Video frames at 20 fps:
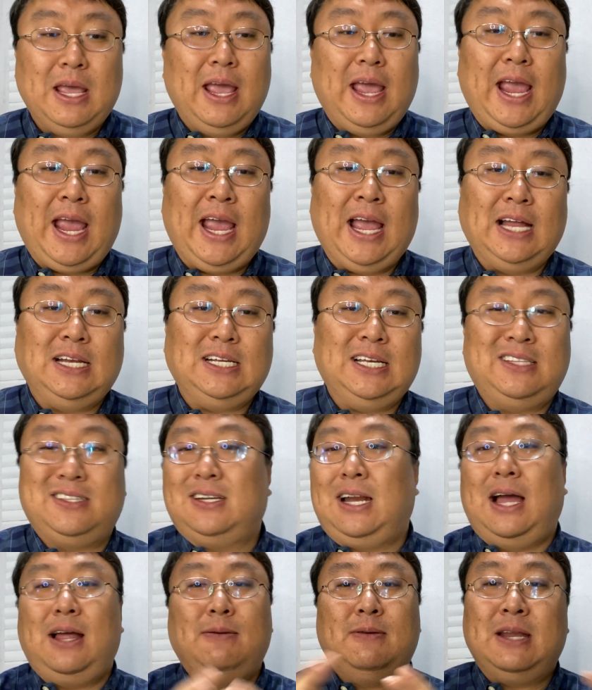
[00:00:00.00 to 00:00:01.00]
And it's
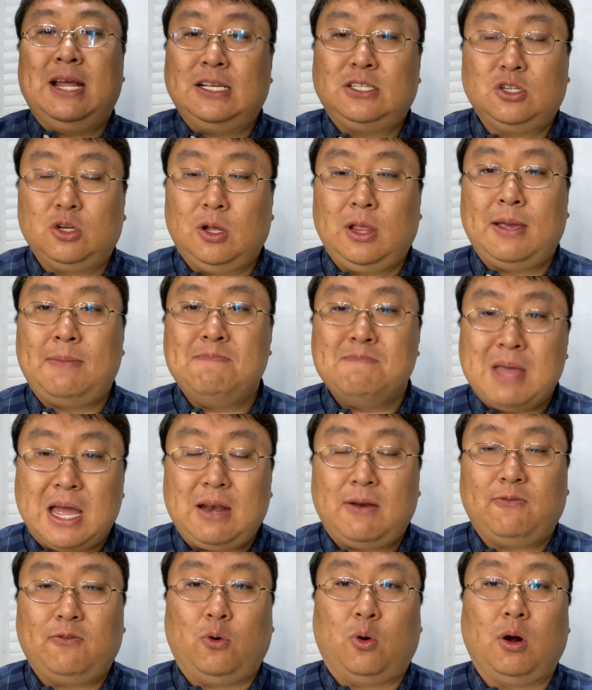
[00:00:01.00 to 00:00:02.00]
not necessarily meant
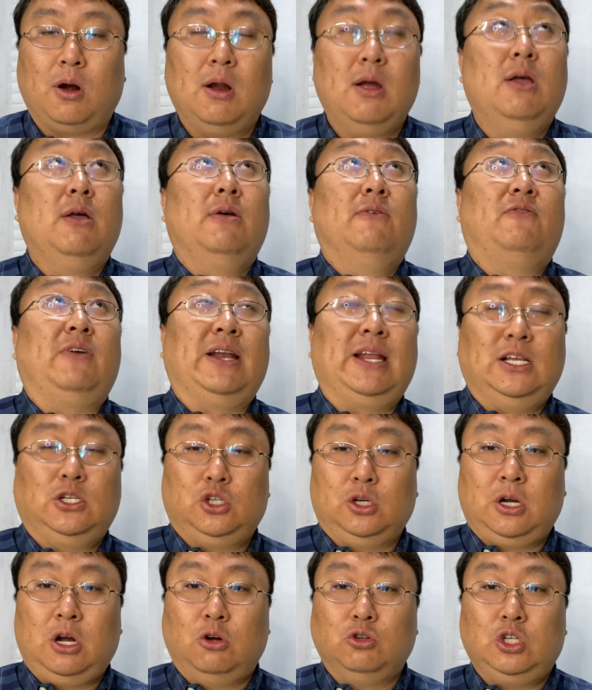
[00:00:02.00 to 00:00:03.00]
for financial
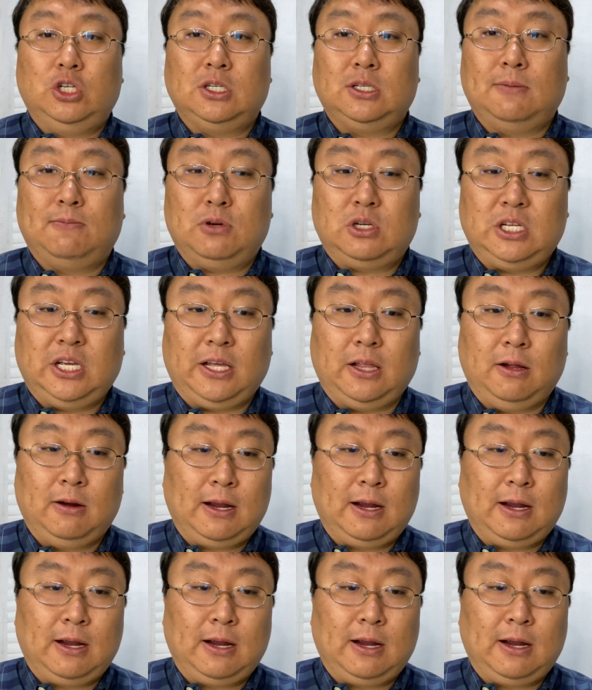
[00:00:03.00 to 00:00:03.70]
coaches in particular.